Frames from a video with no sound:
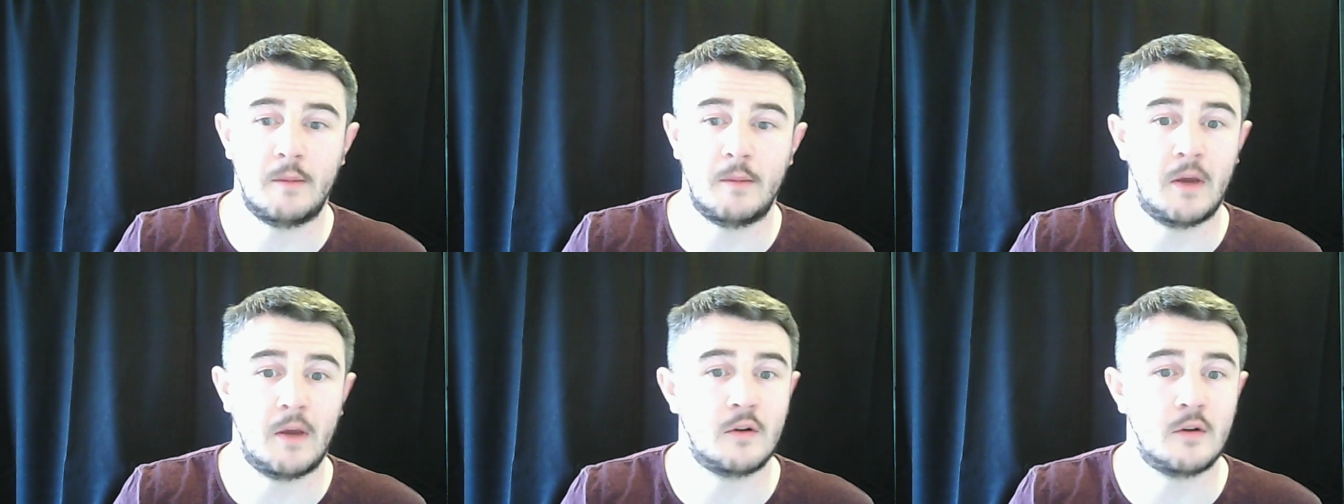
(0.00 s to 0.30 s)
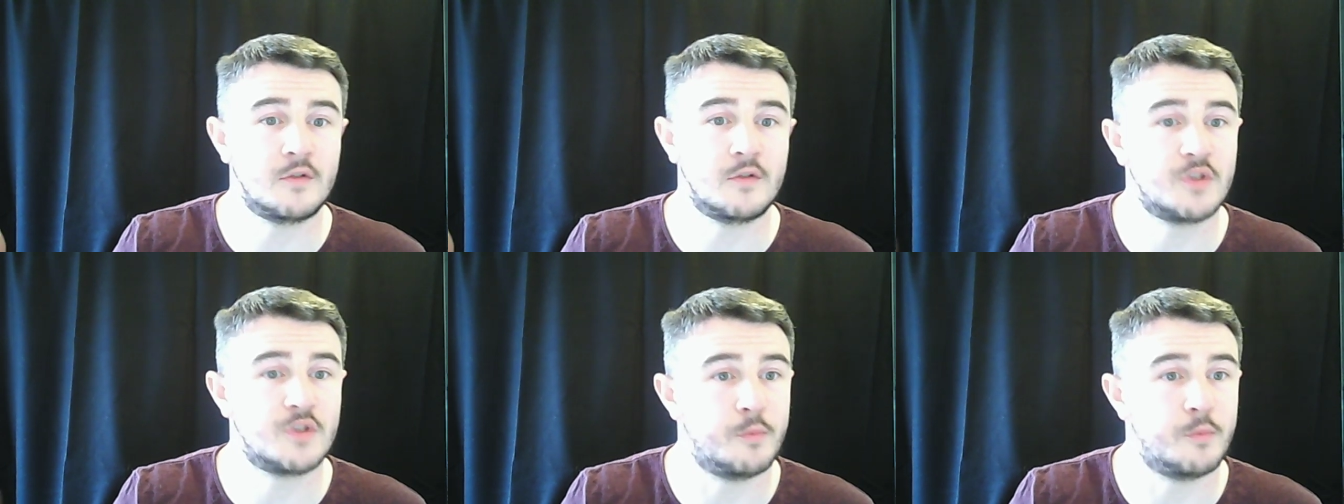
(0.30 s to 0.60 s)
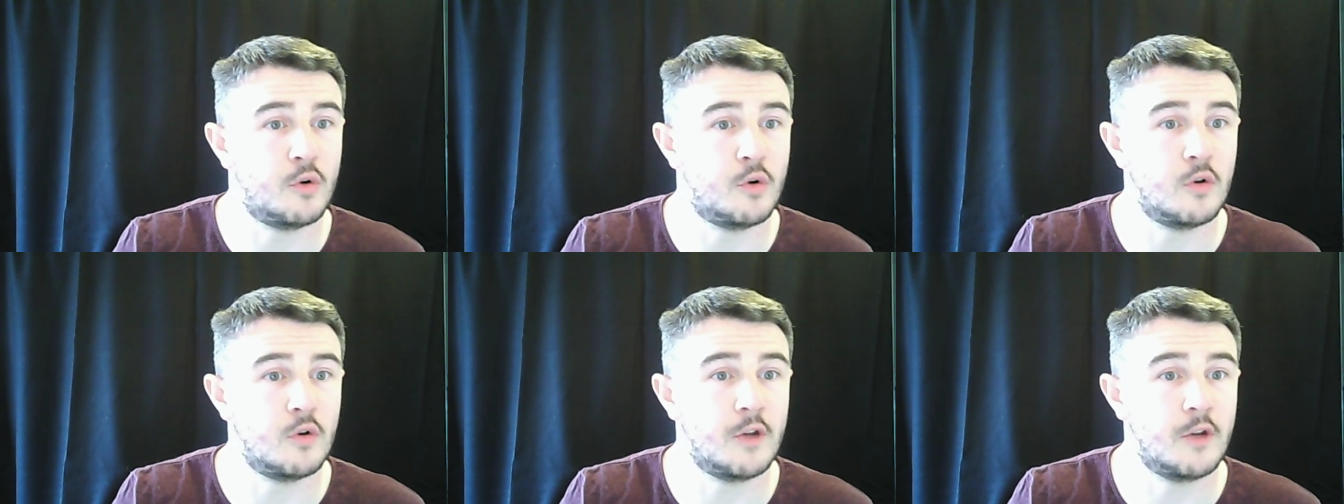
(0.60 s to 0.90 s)
amount of
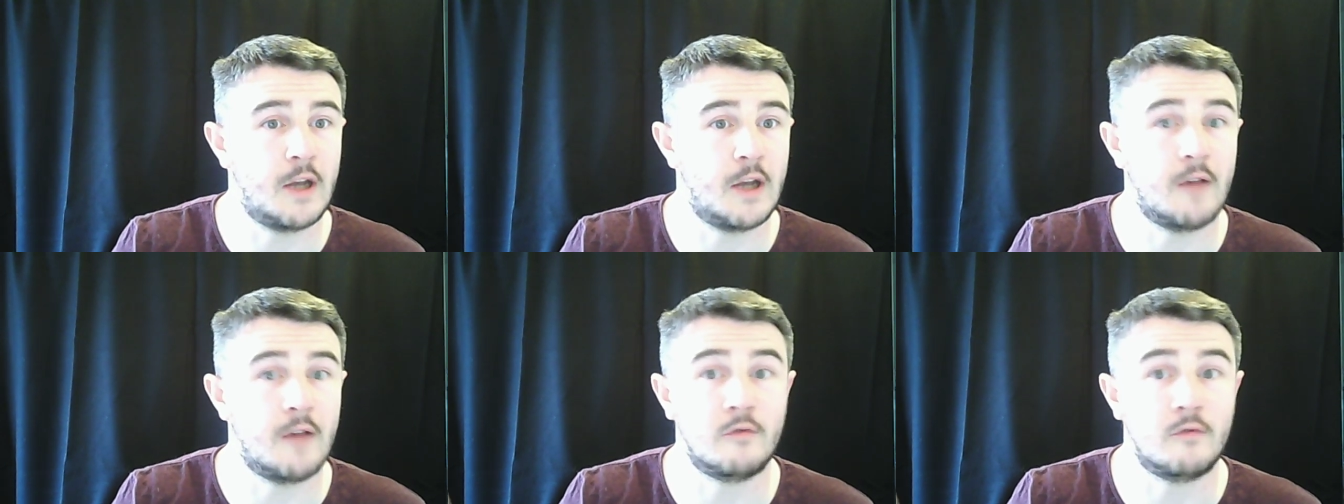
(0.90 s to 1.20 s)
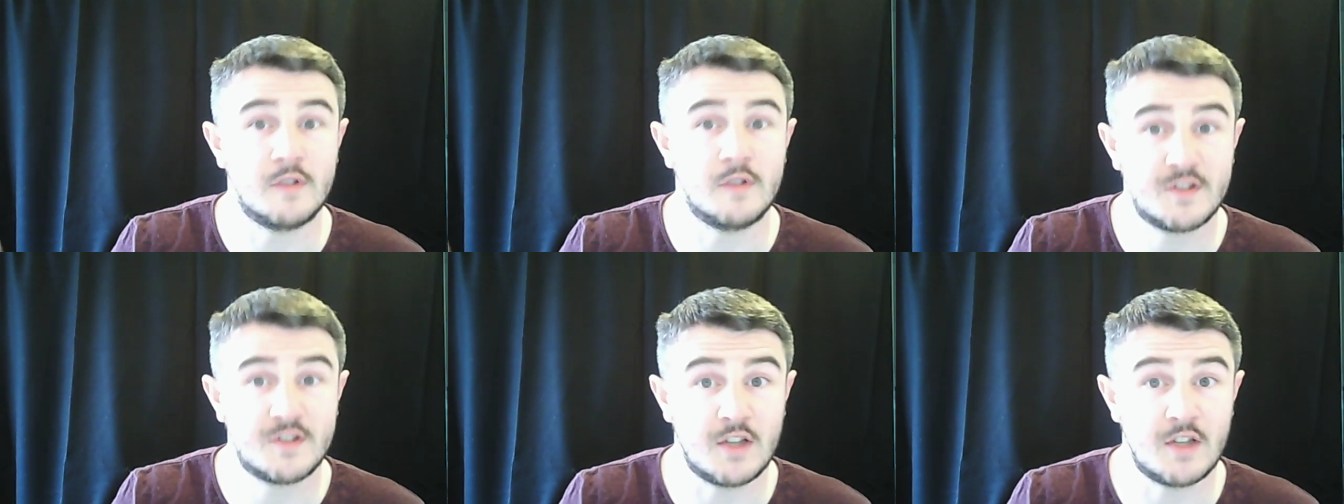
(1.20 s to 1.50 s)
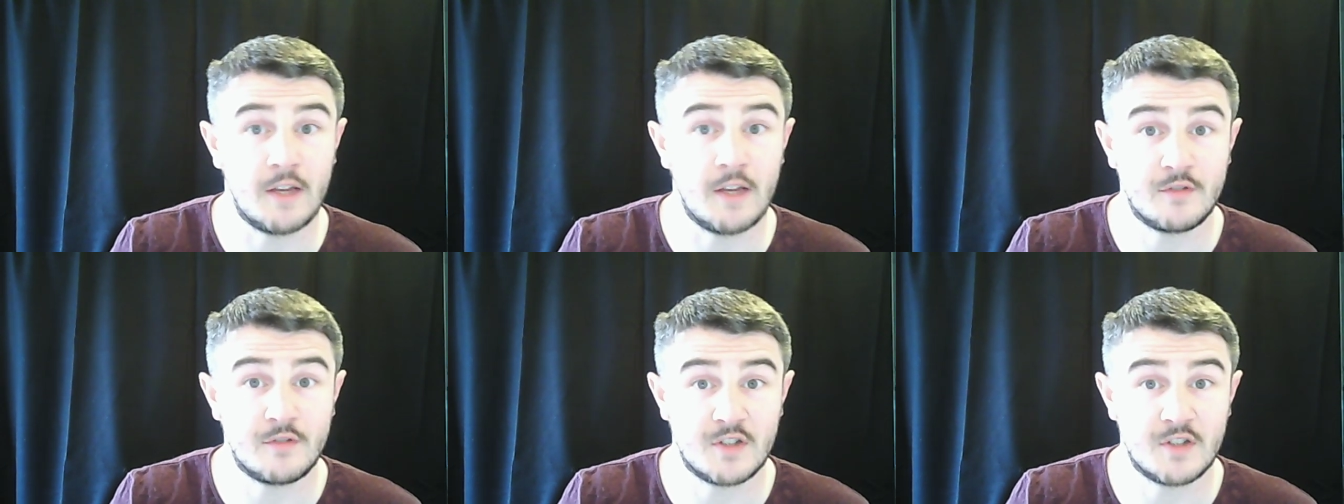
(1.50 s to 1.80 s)
support that I've
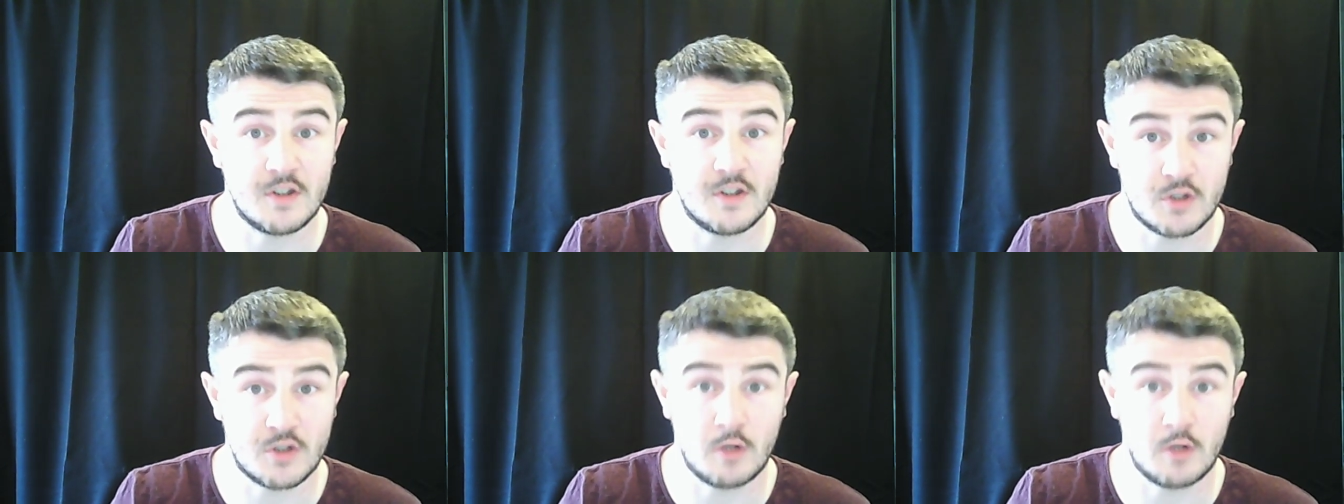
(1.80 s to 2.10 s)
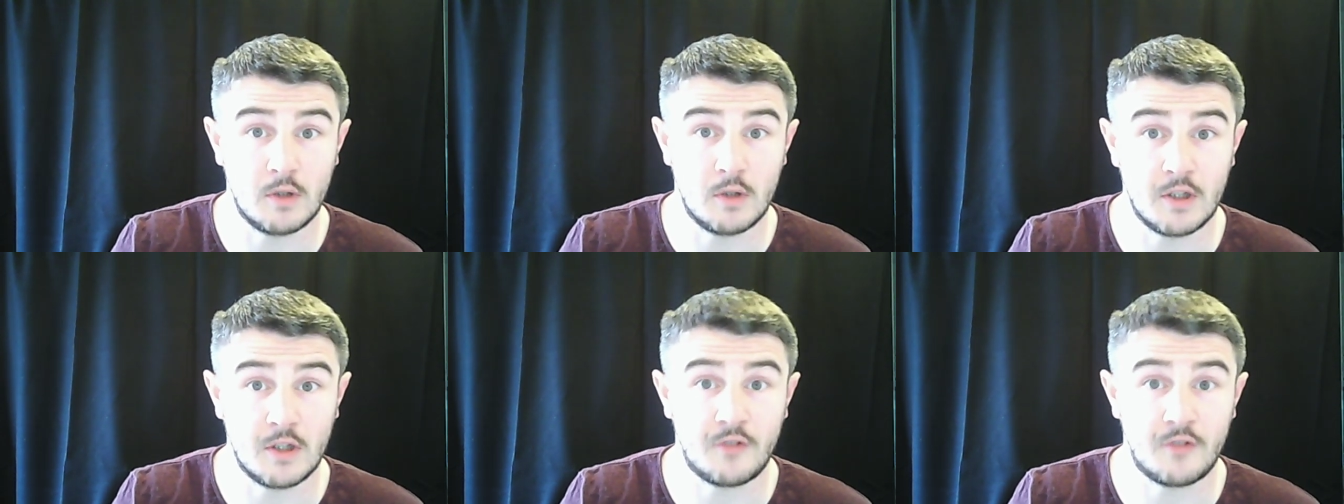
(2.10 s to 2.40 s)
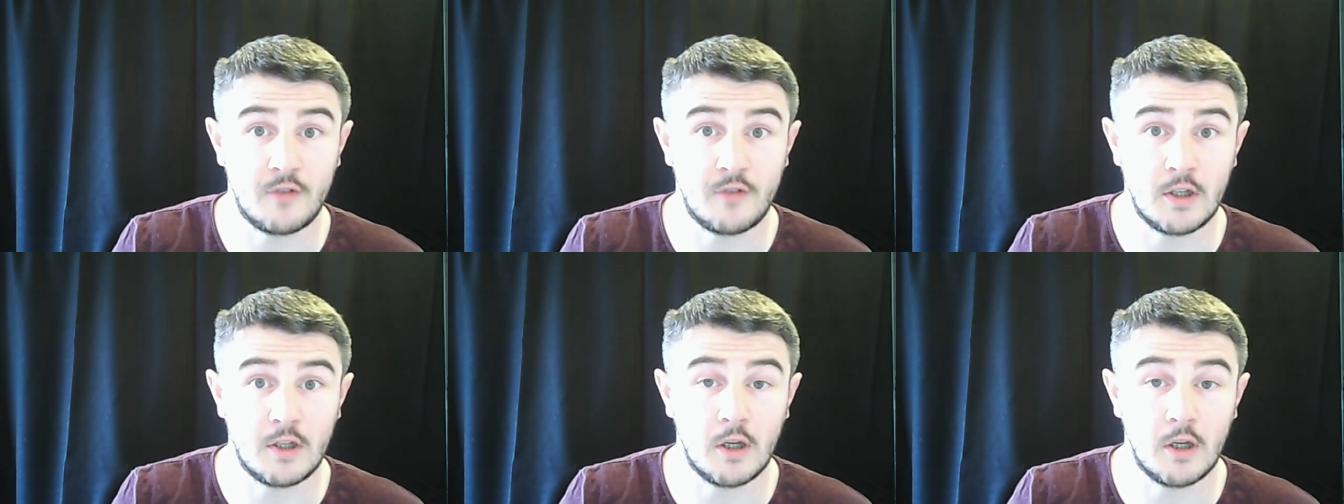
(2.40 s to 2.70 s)
received since doing this
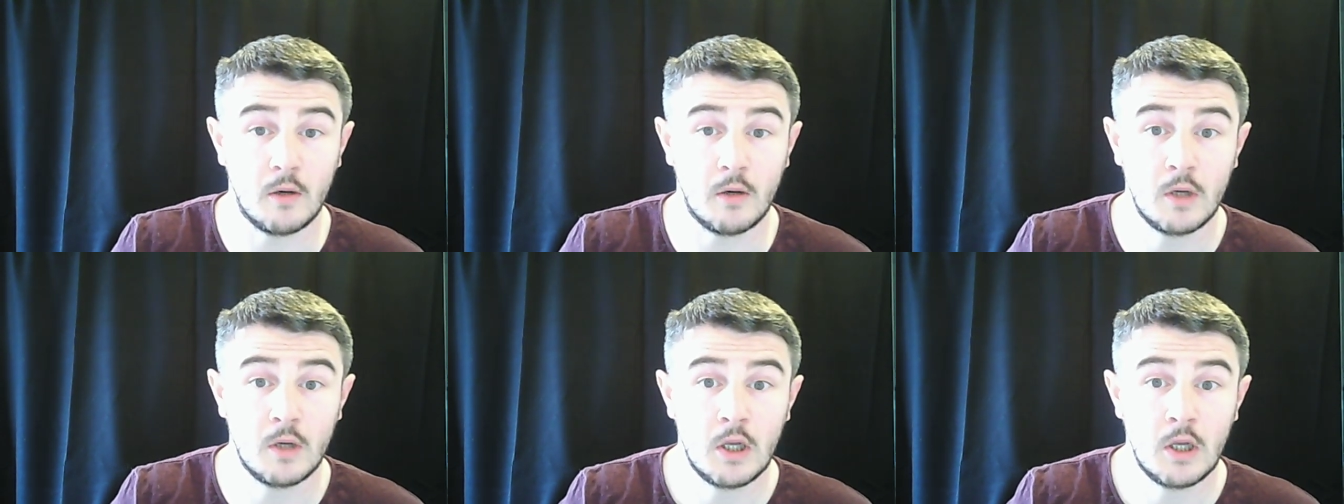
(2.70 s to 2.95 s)
video.